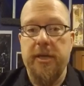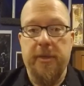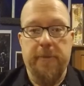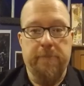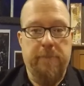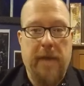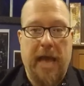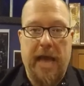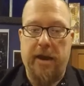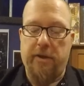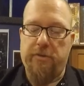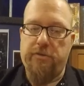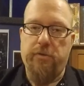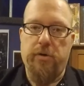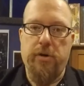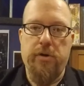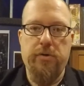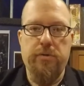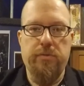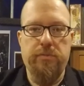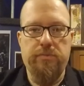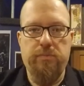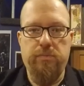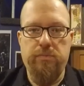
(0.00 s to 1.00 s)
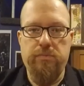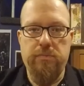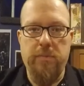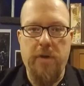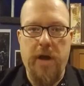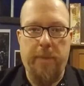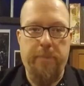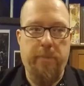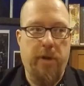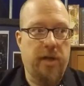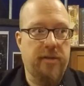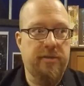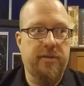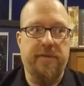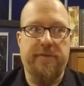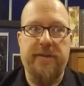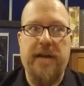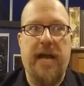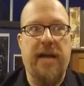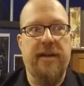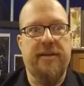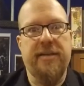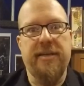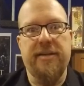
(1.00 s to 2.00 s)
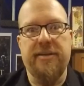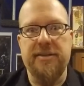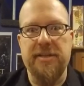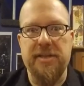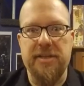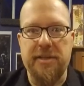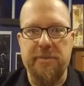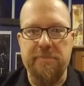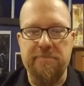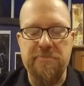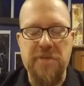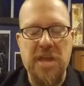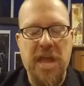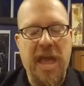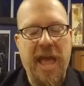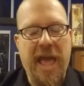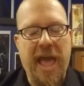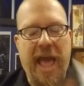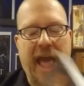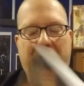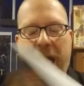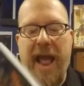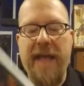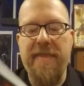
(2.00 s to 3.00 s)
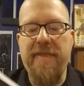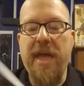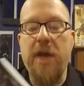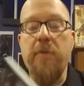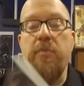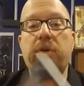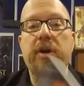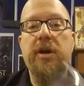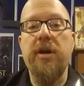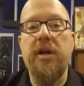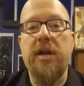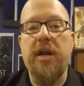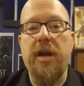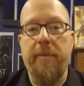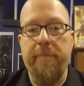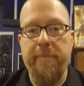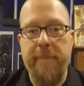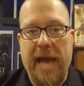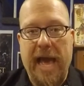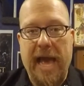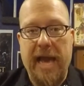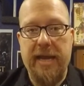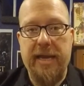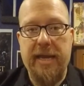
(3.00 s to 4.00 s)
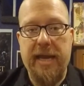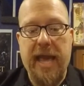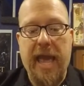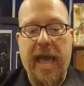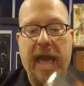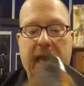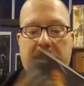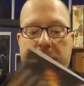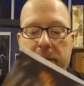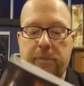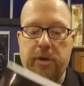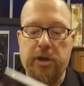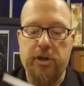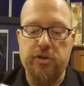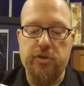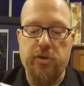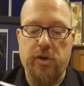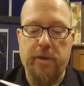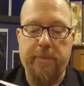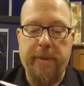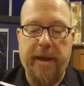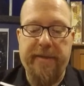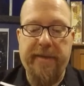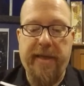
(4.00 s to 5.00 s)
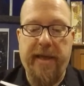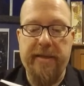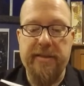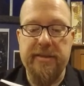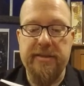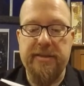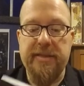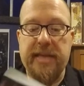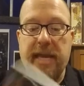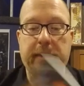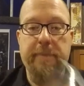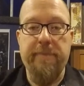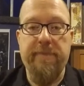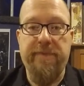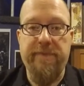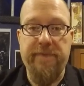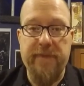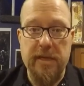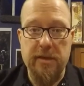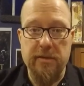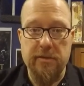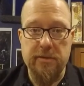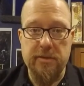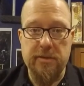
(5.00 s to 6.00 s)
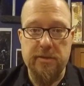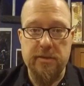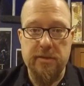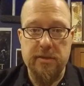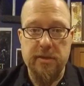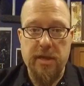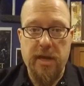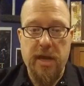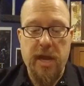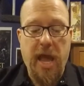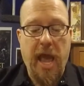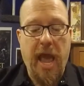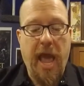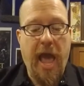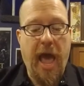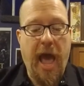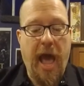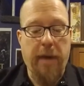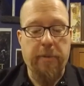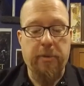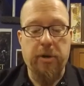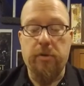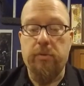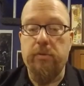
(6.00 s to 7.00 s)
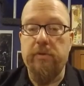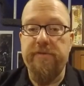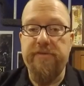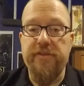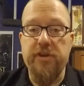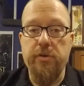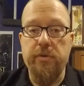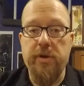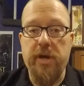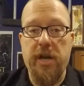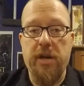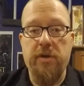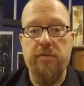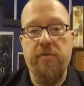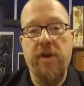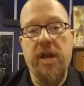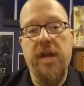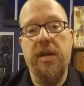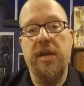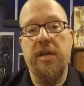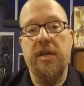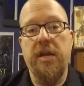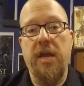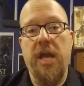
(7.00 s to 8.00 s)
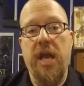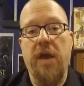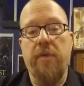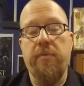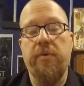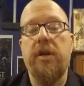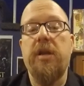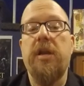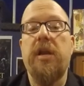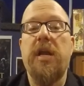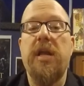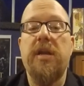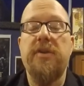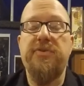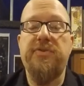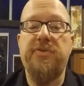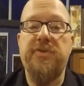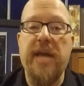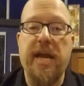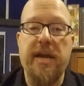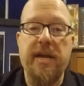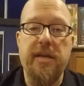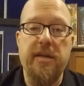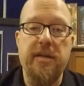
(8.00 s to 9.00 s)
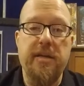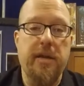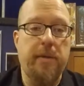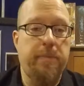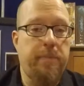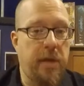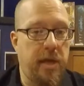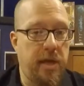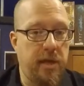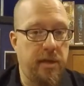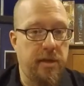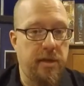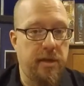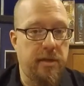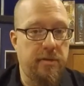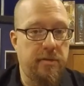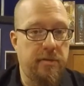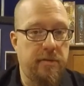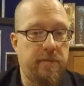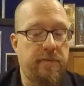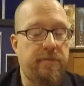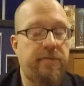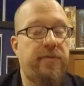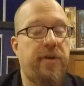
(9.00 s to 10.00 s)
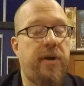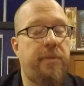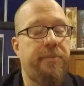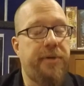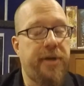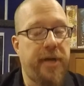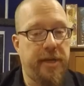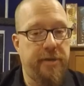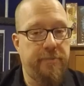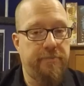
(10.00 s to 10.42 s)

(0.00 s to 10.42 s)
how to throw molotov cocktails at them and then we're going to come back and i'm going to talk about how this game feels I'm going to review it and rate it, and we're going to get a second opinion from Lynn.